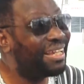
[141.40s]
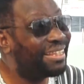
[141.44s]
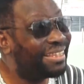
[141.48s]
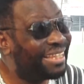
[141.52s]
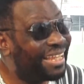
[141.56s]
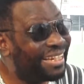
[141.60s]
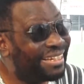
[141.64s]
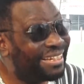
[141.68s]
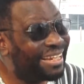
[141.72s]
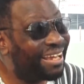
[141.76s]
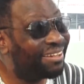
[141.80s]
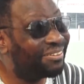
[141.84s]

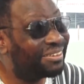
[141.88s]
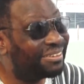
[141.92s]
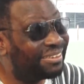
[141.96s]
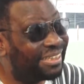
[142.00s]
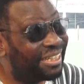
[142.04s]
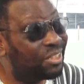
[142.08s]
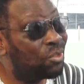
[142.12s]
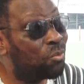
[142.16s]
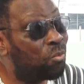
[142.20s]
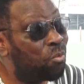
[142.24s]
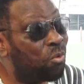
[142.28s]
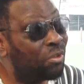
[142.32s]
They now
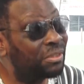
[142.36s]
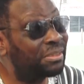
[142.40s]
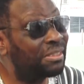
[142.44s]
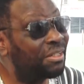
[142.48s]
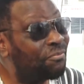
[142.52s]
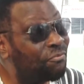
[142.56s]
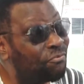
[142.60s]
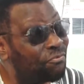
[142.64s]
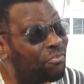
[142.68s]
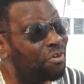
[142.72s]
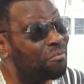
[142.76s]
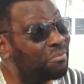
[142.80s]
take water
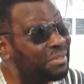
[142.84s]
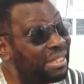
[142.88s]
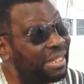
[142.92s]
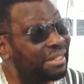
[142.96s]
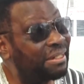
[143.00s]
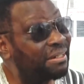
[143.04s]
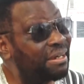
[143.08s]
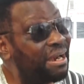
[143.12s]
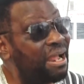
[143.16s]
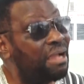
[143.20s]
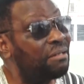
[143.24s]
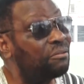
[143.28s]
from the
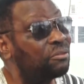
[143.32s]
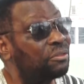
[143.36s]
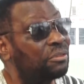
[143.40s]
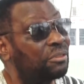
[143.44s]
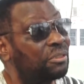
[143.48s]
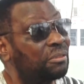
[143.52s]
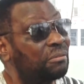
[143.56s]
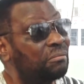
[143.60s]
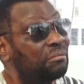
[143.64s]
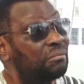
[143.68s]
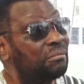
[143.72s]
ground.